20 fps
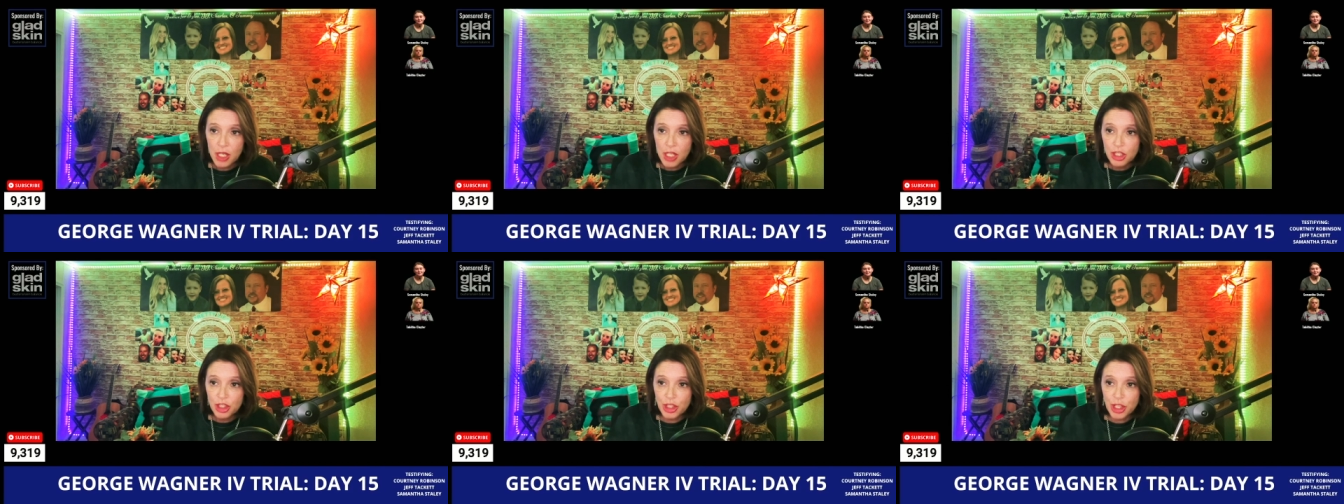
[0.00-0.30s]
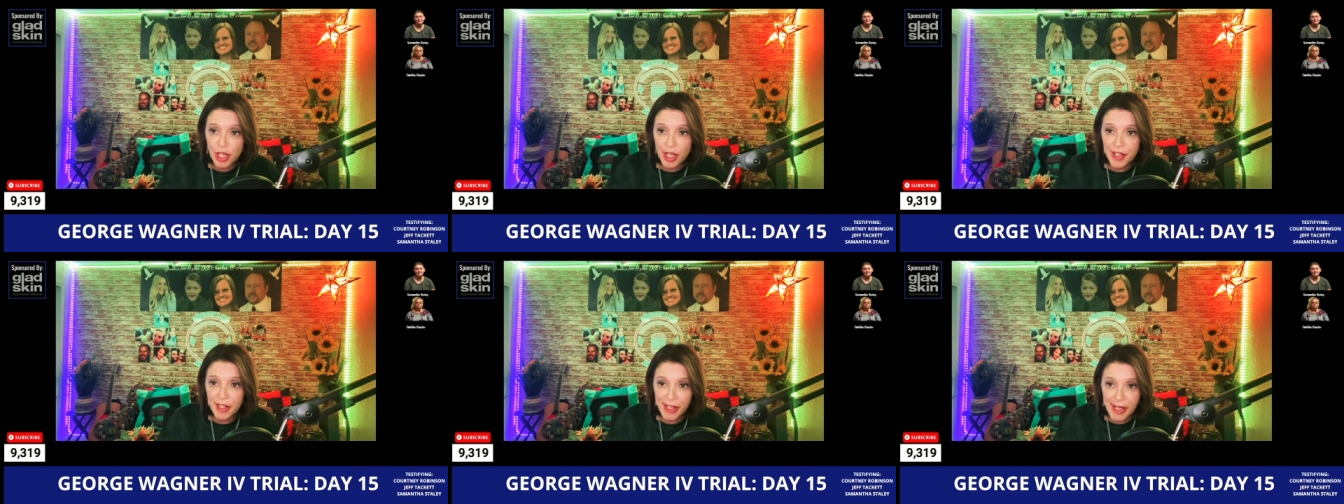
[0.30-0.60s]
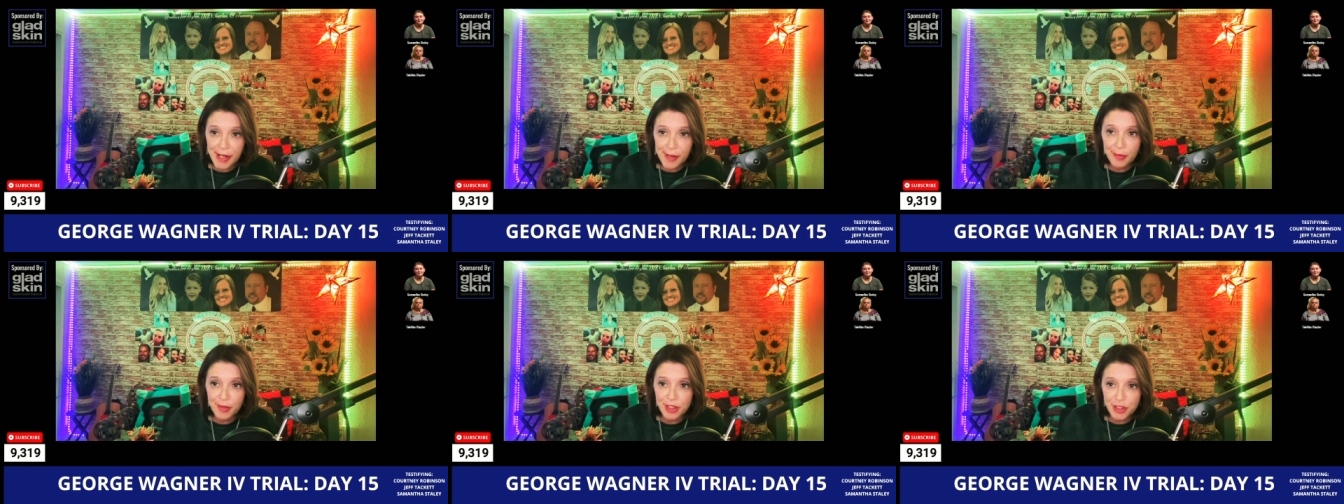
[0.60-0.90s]
She hung
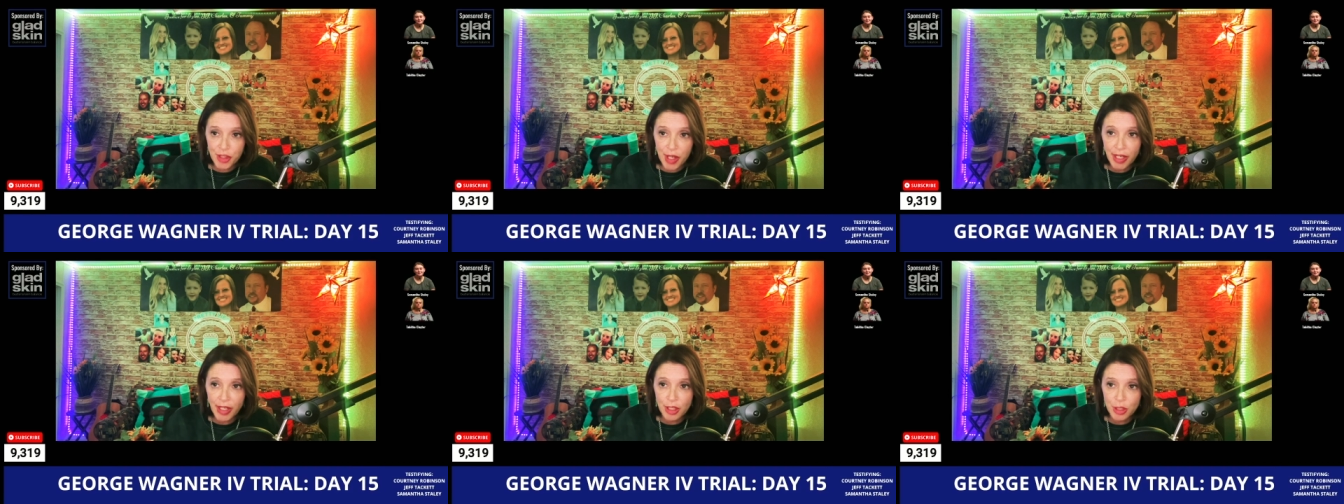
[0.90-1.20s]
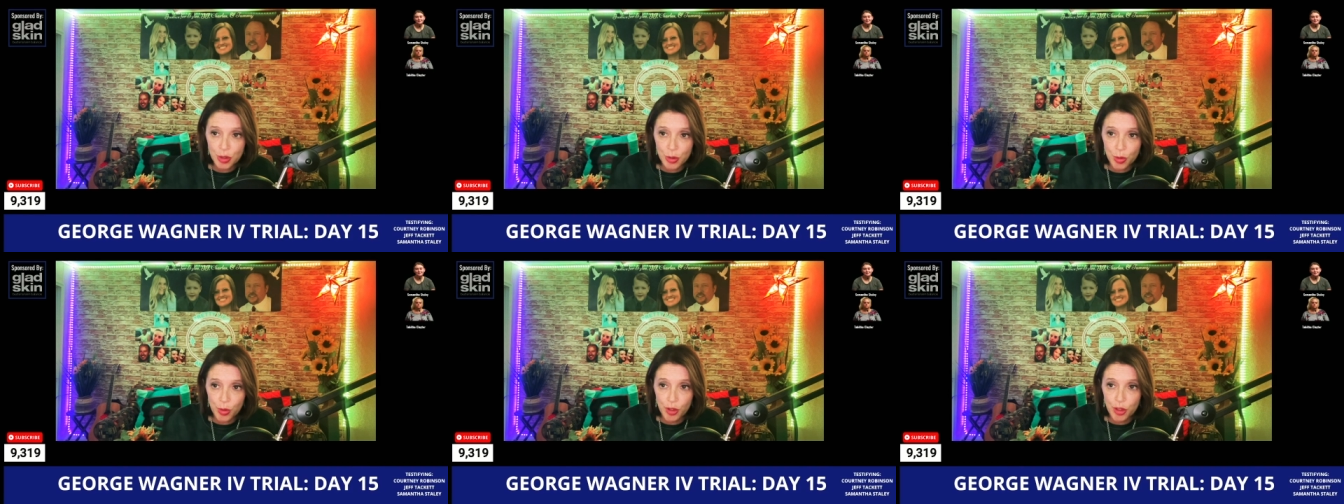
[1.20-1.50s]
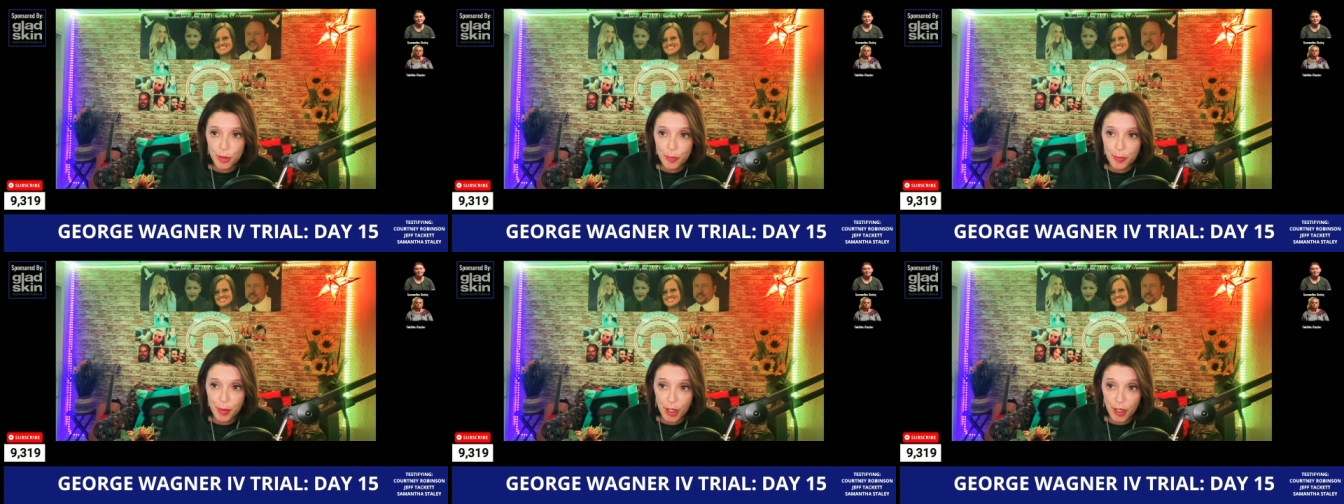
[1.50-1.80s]
out with Jake and
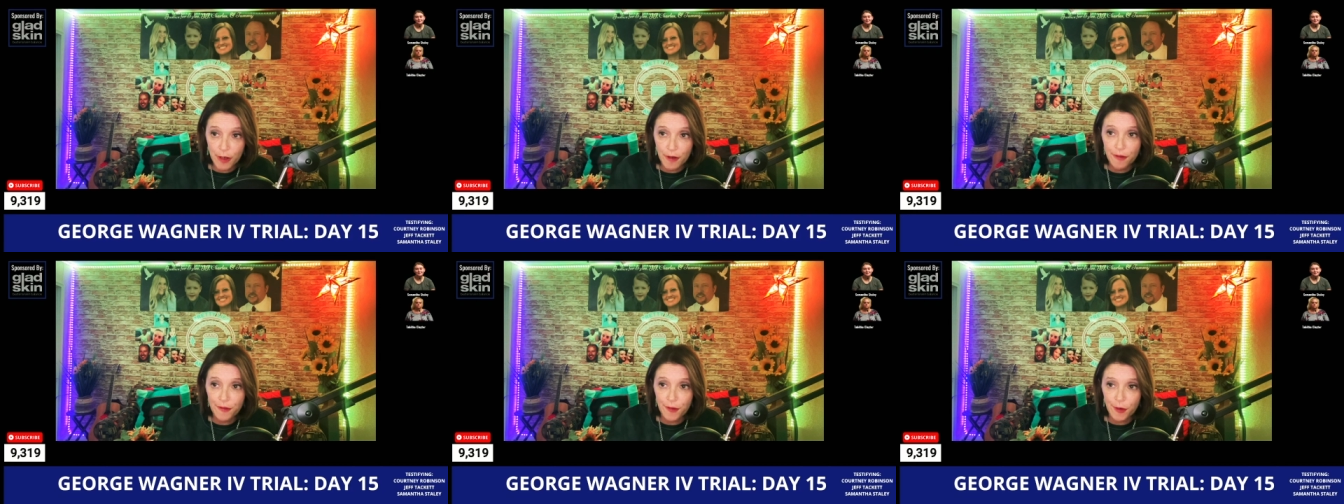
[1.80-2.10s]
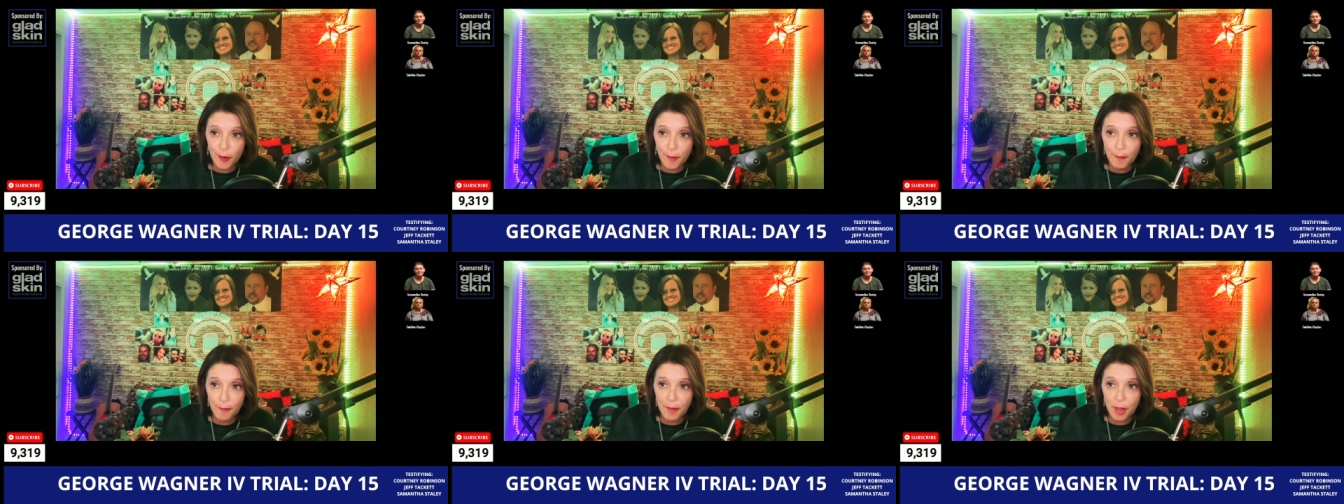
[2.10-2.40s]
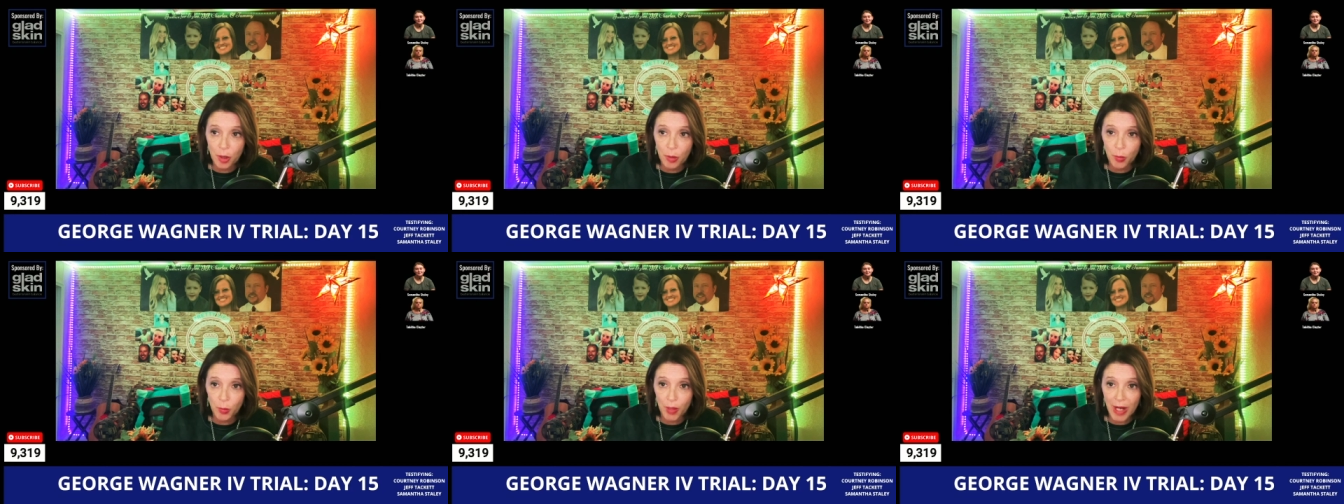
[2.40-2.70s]
George both from
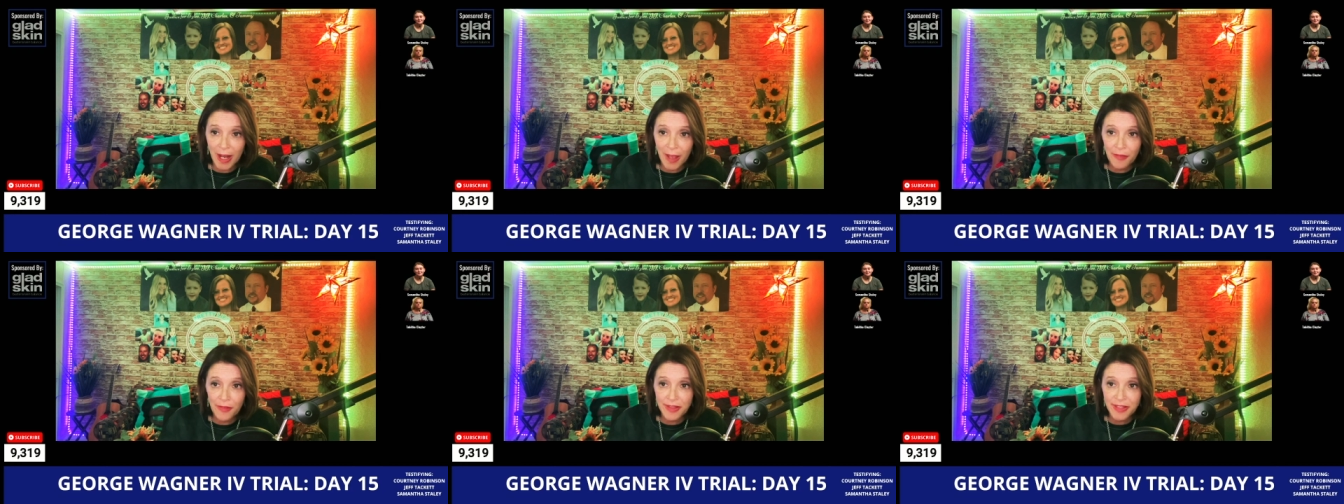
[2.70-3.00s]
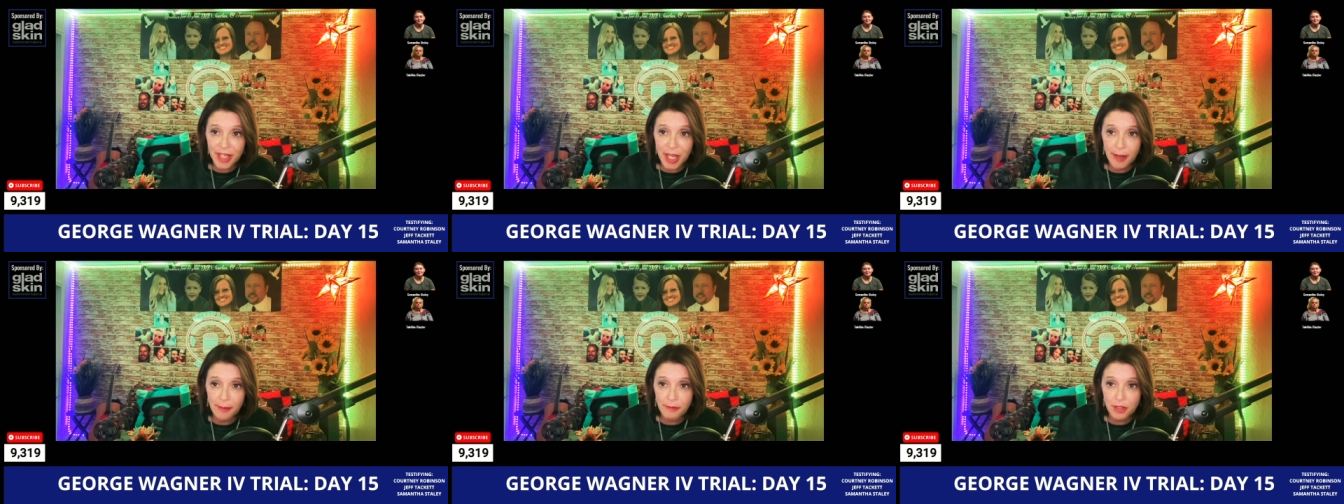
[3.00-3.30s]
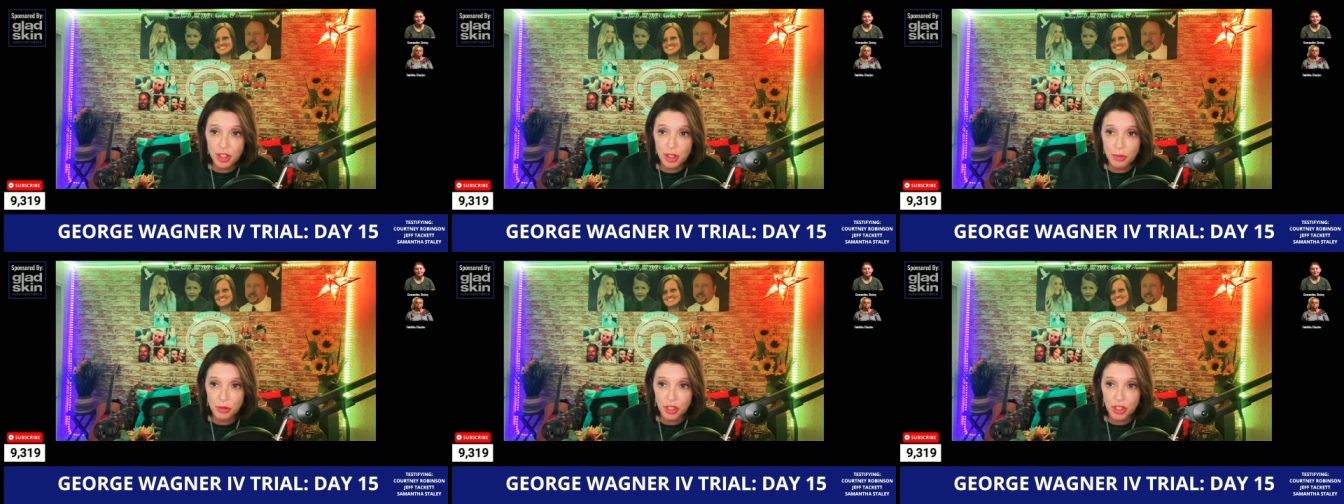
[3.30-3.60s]
around the time
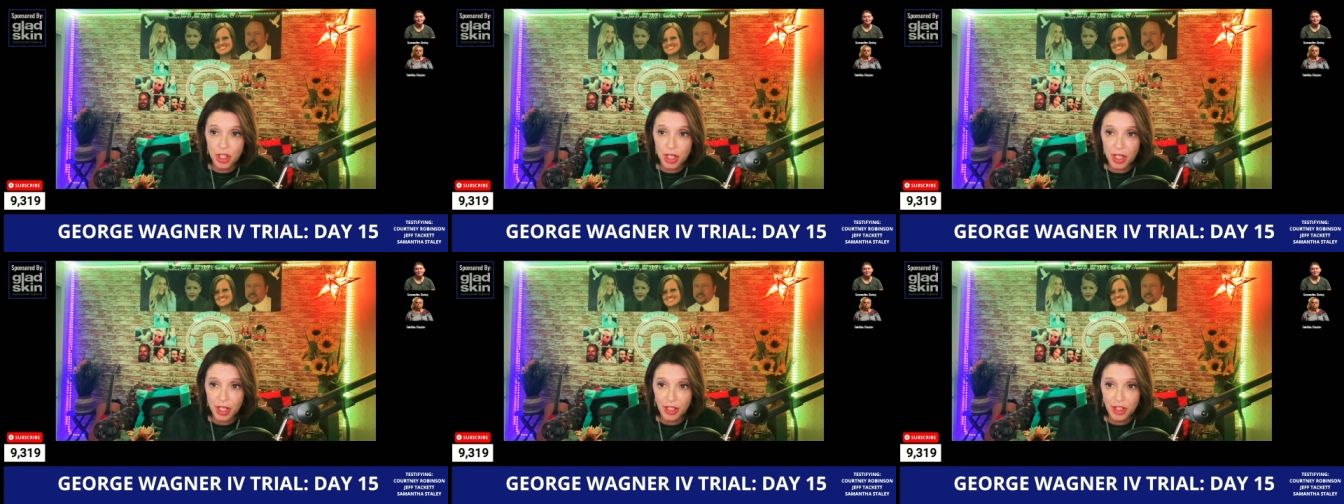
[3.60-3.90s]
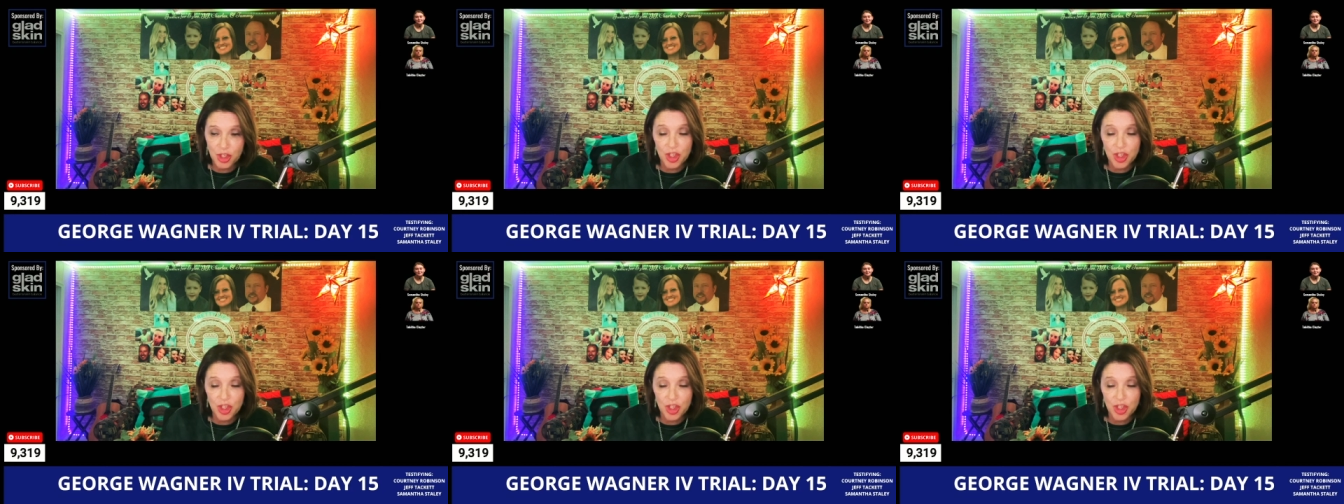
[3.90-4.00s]
she was young.